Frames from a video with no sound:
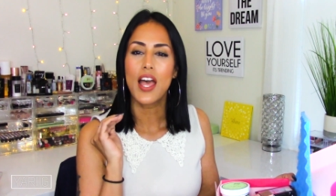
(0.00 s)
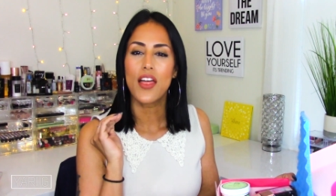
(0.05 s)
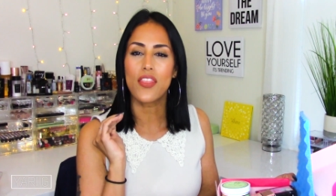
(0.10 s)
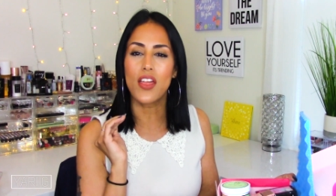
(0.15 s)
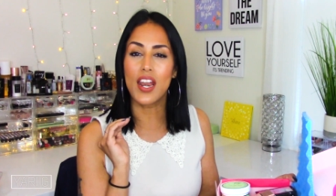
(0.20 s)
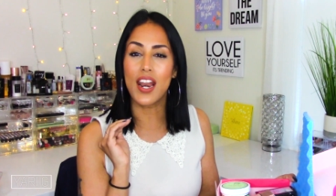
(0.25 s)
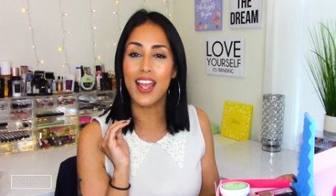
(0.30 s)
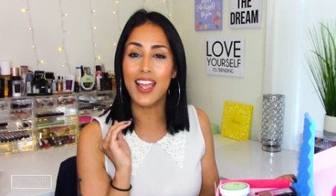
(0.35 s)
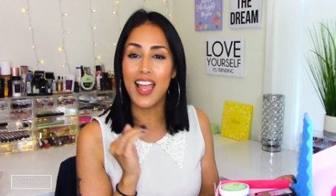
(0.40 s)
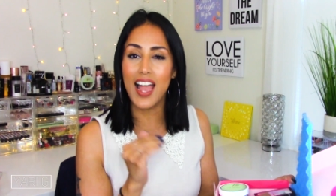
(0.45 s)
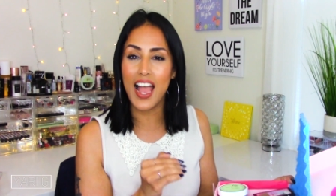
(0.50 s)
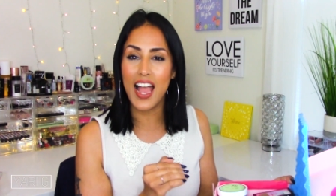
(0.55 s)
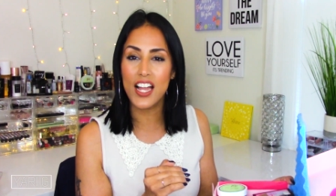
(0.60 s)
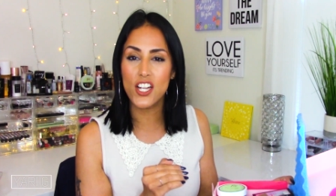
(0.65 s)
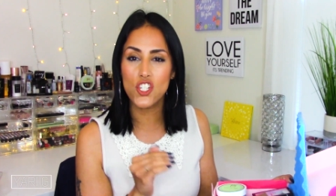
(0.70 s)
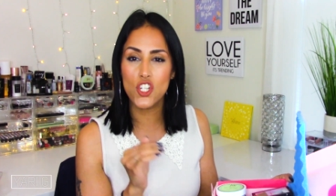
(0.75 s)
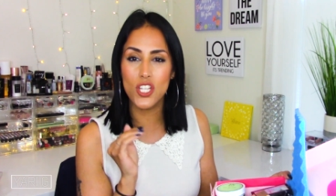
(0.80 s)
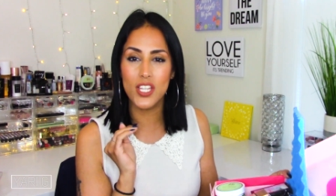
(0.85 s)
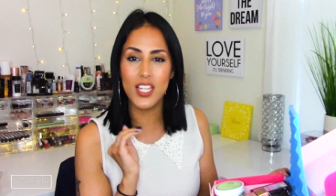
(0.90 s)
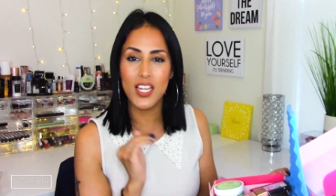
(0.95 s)
that I
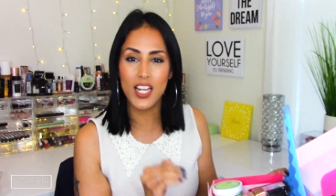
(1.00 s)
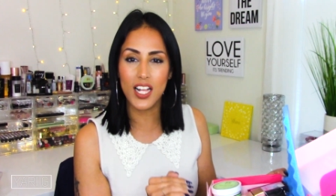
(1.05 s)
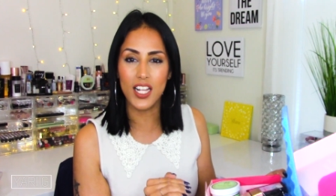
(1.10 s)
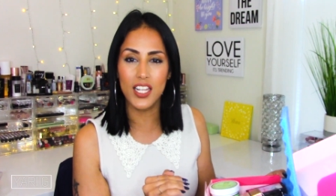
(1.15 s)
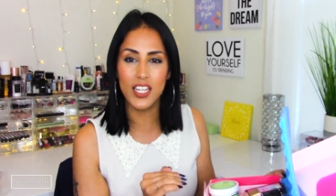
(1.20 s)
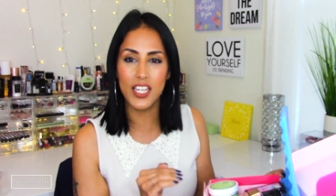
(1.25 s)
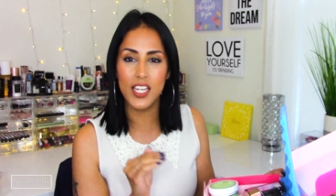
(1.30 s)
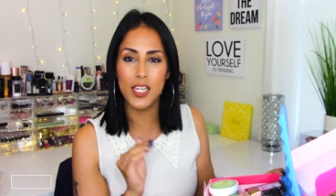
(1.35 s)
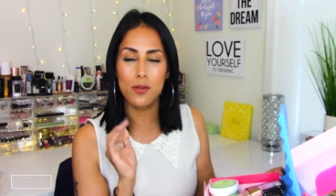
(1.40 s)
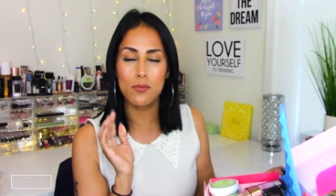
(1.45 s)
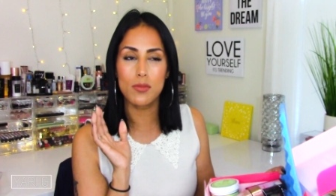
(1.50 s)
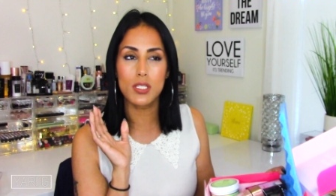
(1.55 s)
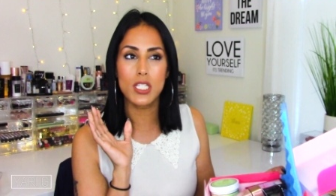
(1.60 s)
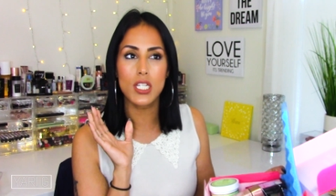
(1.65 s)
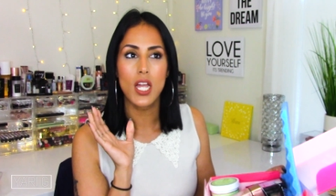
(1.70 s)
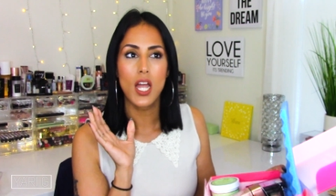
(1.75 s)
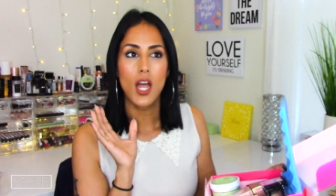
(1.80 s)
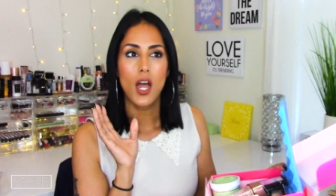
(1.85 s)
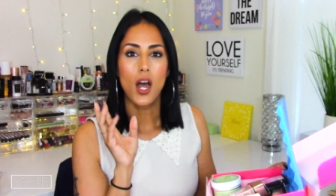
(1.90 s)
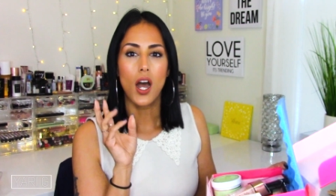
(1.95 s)
actually claimed
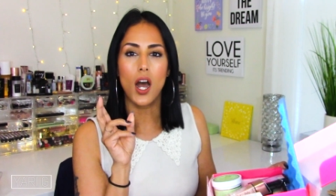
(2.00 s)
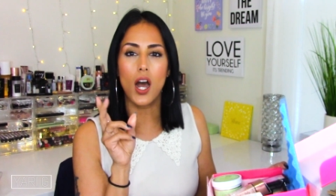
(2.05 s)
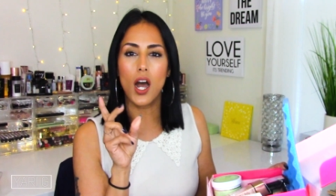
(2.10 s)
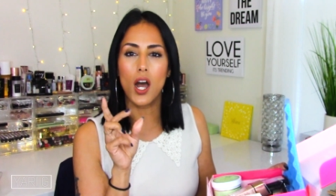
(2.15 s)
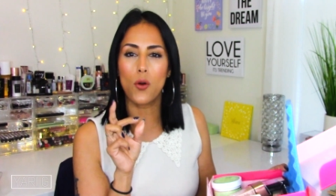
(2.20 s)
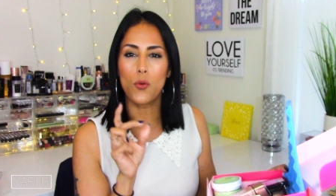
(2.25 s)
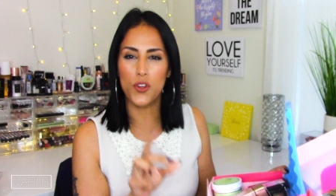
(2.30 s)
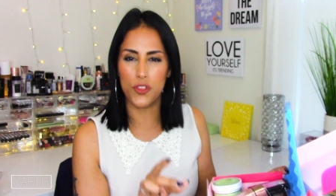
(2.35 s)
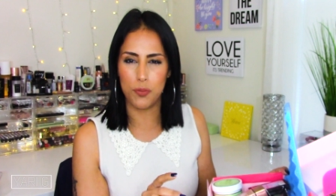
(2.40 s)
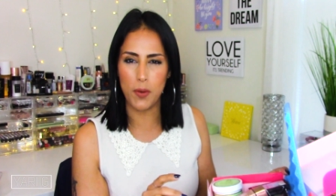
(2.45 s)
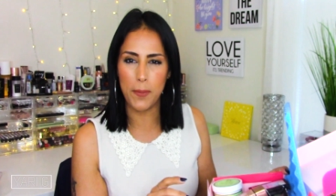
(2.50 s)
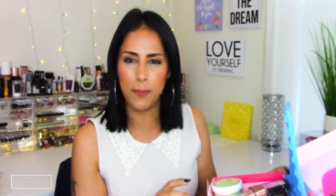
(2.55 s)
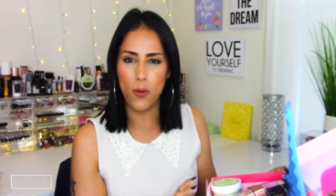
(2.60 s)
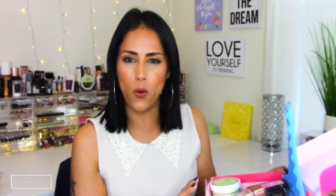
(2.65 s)
uh, with my